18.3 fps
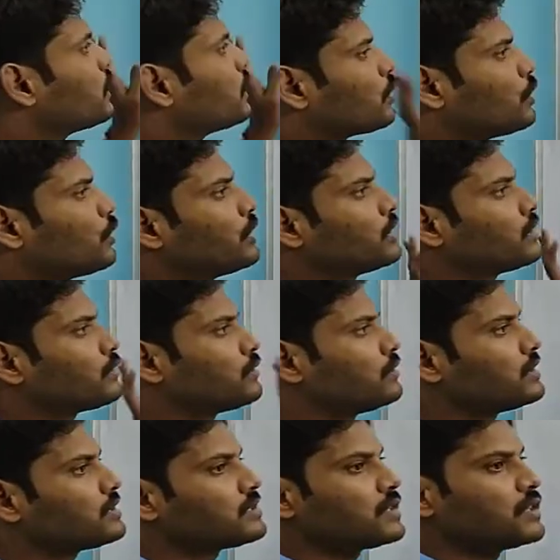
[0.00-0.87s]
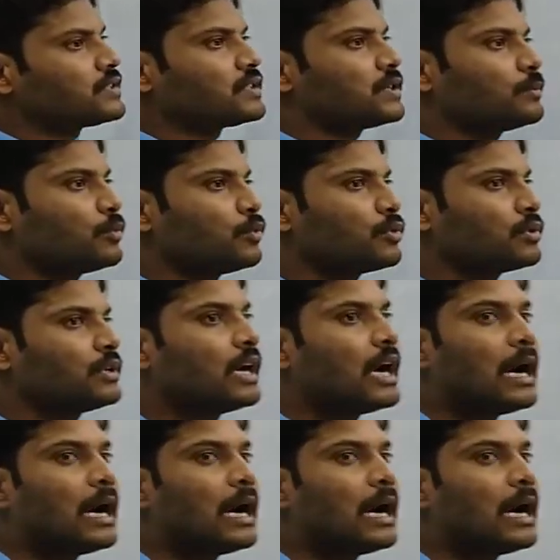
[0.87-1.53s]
we are going to discuss about the